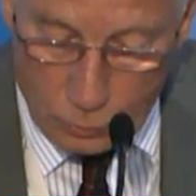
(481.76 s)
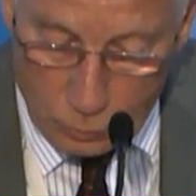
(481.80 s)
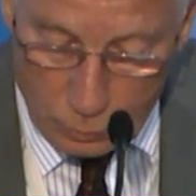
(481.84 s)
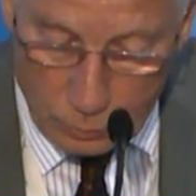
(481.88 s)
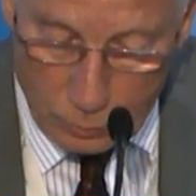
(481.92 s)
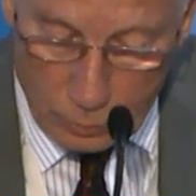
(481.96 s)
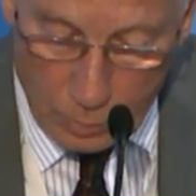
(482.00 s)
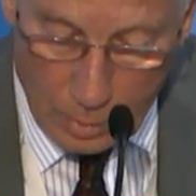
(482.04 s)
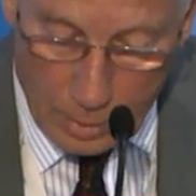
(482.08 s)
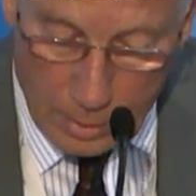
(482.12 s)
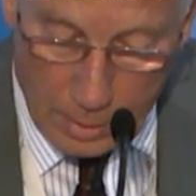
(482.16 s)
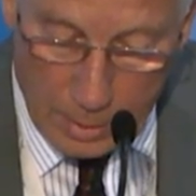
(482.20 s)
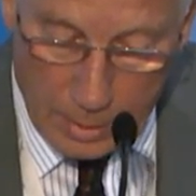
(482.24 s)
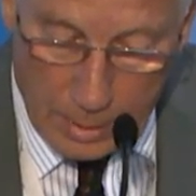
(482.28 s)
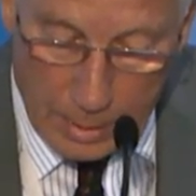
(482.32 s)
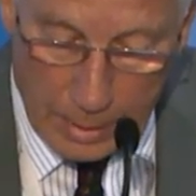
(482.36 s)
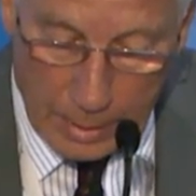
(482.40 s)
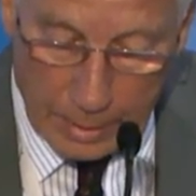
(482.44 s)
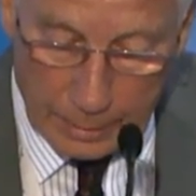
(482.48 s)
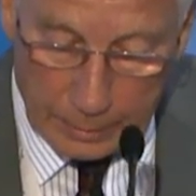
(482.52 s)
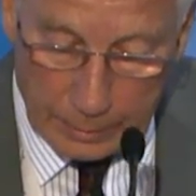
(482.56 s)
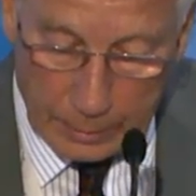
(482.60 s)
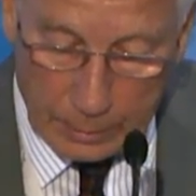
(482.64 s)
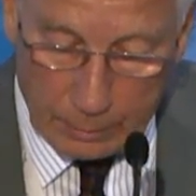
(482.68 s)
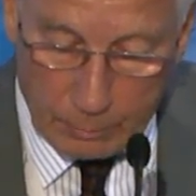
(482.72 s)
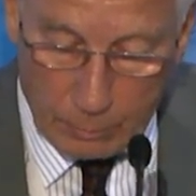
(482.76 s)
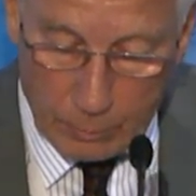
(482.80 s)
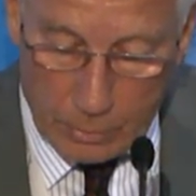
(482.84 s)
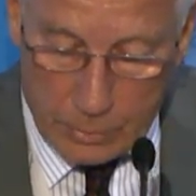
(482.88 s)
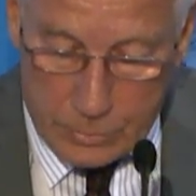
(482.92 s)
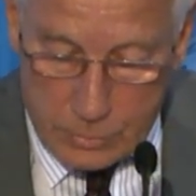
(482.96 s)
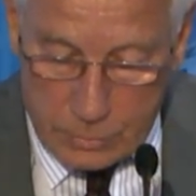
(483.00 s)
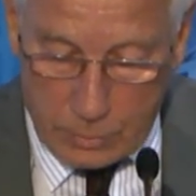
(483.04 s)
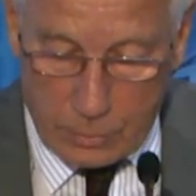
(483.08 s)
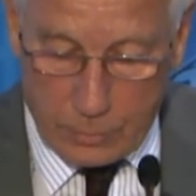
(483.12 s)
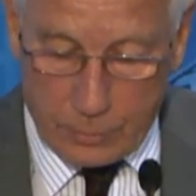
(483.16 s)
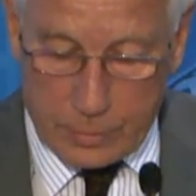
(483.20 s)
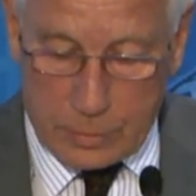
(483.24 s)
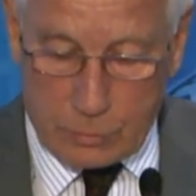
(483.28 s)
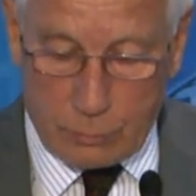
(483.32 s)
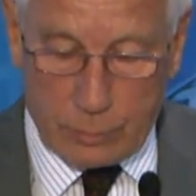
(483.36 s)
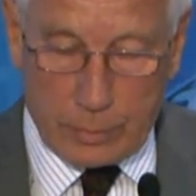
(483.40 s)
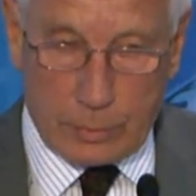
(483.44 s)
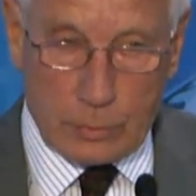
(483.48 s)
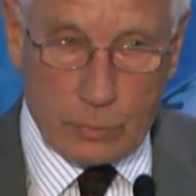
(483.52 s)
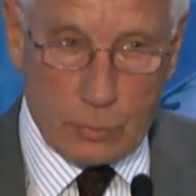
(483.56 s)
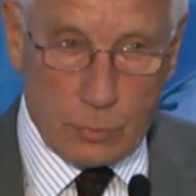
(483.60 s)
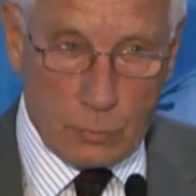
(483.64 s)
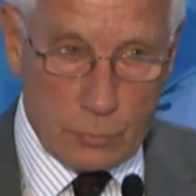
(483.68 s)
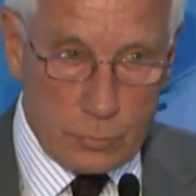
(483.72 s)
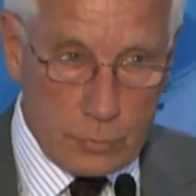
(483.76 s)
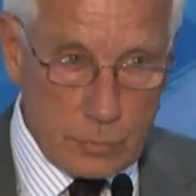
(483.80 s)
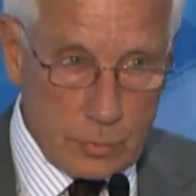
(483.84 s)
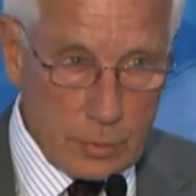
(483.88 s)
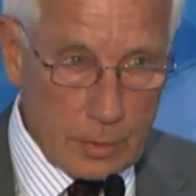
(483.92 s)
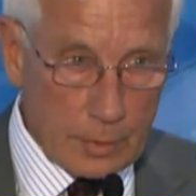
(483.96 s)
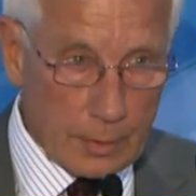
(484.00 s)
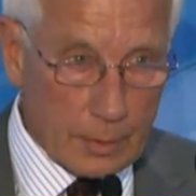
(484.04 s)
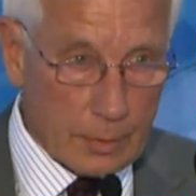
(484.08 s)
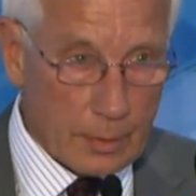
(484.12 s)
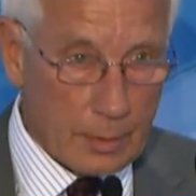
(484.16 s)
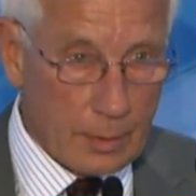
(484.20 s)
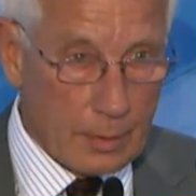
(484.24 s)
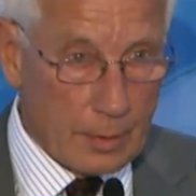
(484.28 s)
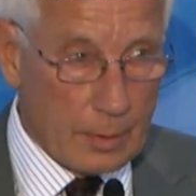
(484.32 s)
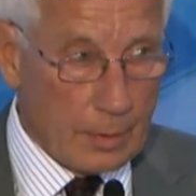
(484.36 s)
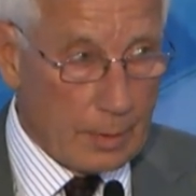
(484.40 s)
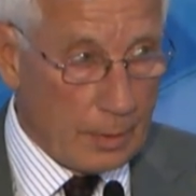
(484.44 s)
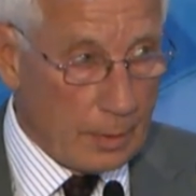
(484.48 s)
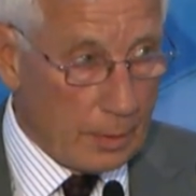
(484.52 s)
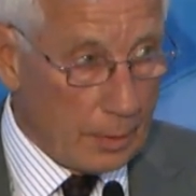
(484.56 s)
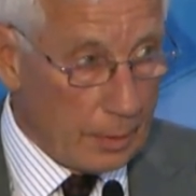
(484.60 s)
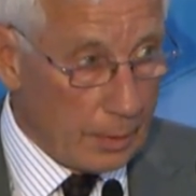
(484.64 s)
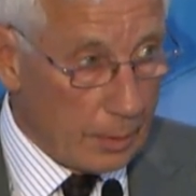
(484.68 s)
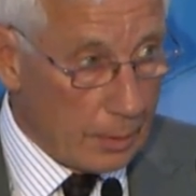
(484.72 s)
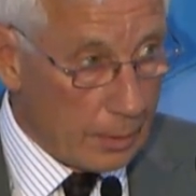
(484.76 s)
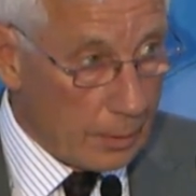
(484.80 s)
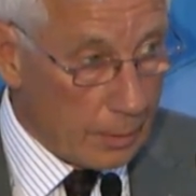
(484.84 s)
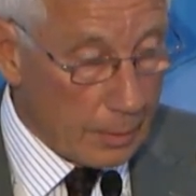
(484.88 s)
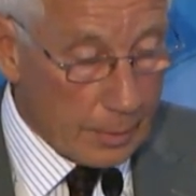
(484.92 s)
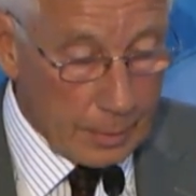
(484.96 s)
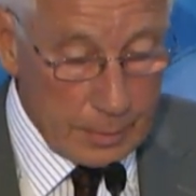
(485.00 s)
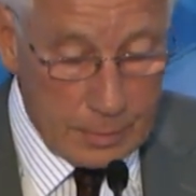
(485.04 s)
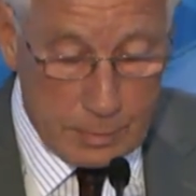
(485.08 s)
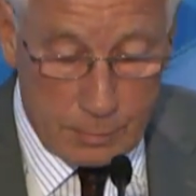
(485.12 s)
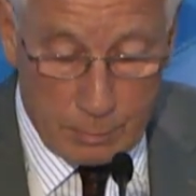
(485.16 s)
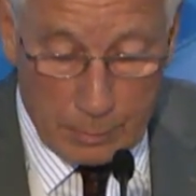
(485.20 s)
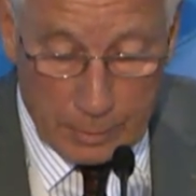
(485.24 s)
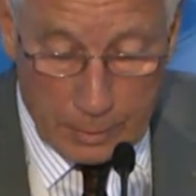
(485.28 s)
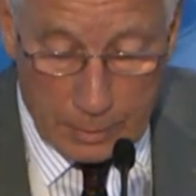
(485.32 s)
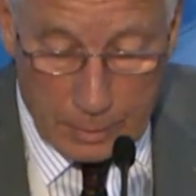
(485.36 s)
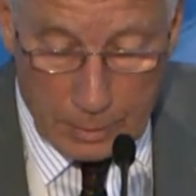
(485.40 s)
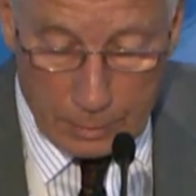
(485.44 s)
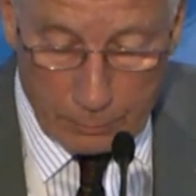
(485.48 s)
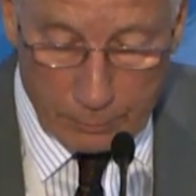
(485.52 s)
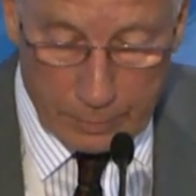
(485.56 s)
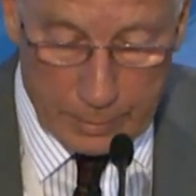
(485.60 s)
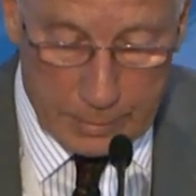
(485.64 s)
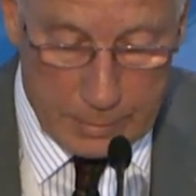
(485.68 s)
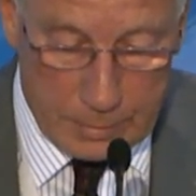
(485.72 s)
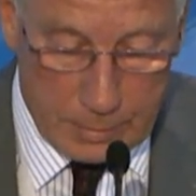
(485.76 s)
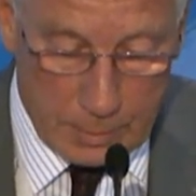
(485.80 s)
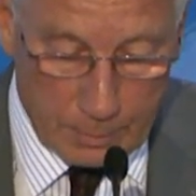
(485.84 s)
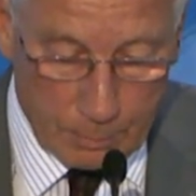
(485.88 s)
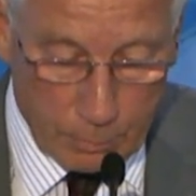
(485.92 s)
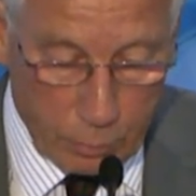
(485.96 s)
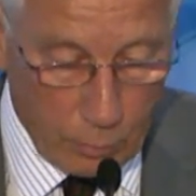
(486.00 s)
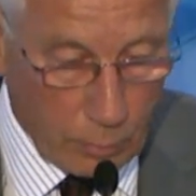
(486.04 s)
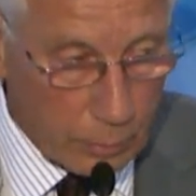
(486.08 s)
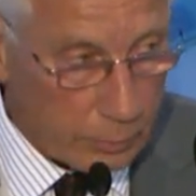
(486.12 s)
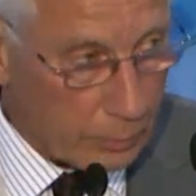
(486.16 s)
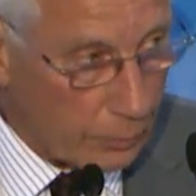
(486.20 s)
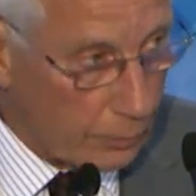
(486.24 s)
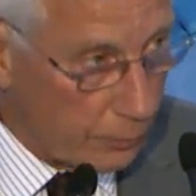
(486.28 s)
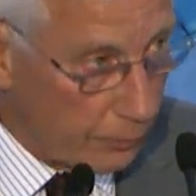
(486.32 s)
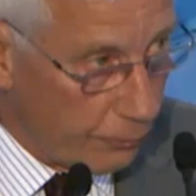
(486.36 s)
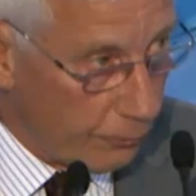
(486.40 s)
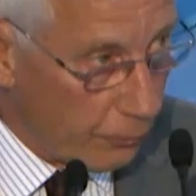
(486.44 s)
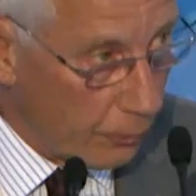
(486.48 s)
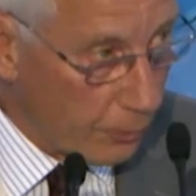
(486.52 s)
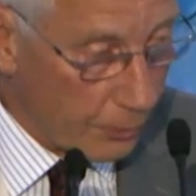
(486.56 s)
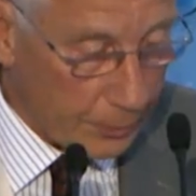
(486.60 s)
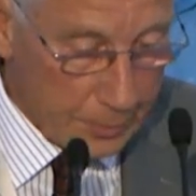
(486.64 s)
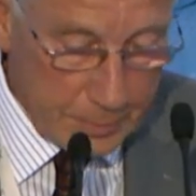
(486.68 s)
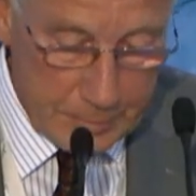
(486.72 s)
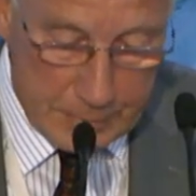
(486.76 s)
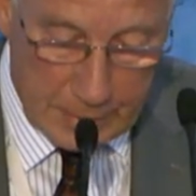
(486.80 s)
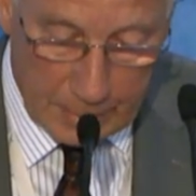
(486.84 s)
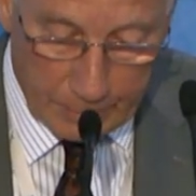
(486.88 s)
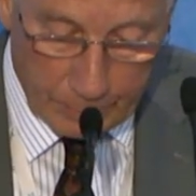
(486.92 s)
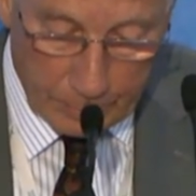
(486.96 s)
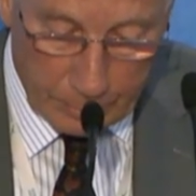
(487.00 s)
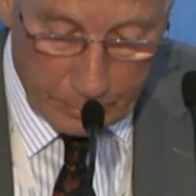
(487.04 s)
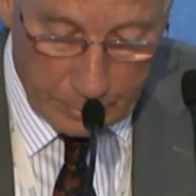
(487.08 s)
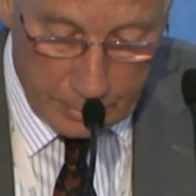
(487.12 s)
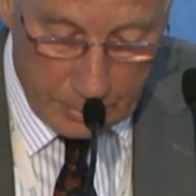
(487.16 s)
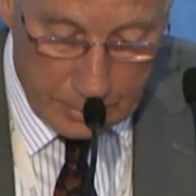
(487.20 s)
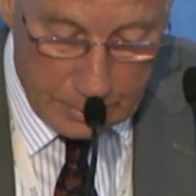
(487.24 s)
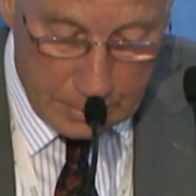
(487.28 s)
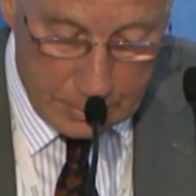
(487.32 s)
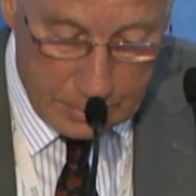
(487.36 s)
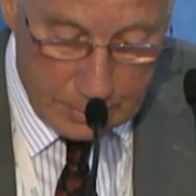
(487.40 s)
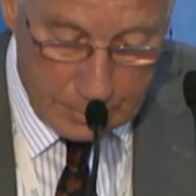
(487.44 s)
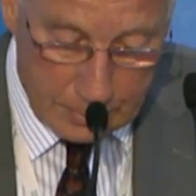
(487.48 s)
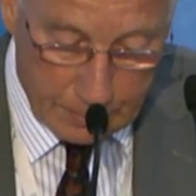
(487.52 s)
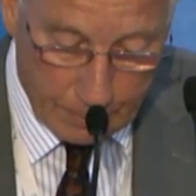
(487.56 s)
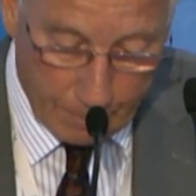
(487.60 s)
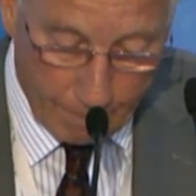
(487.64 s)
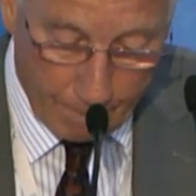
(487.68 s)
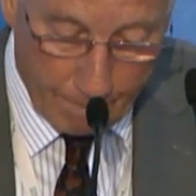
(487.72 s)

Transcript: II and that Moscow is reducing its material support for the separatists.